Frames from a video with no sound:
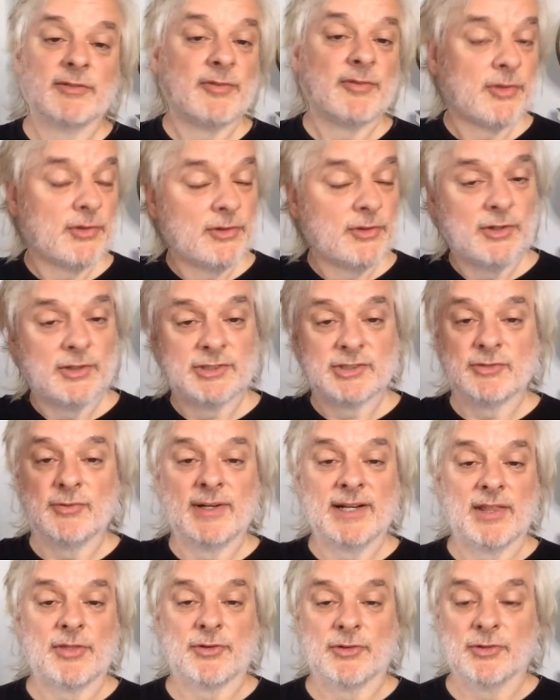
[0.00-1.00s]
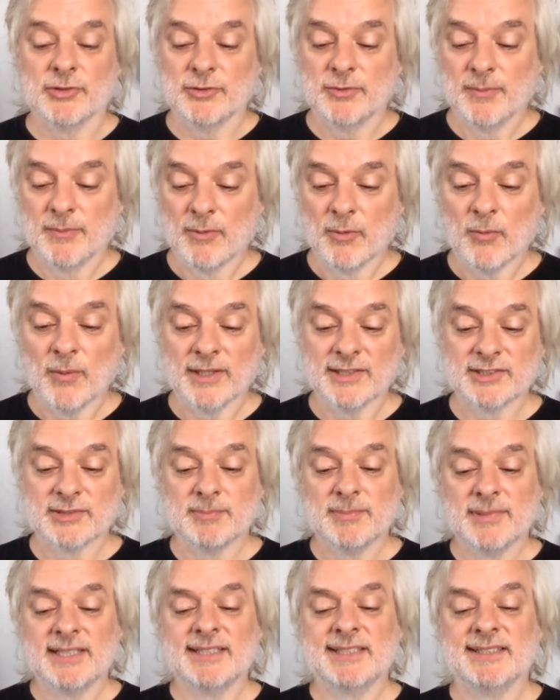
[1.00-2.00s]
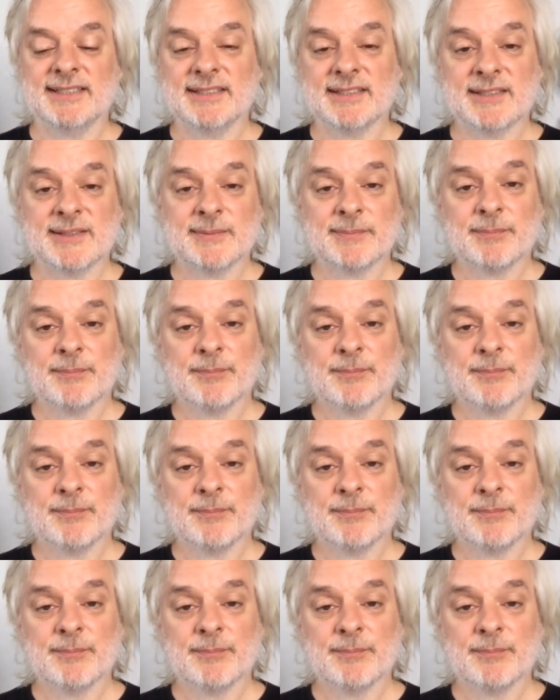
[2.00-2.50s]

of thoughts running through one's mind.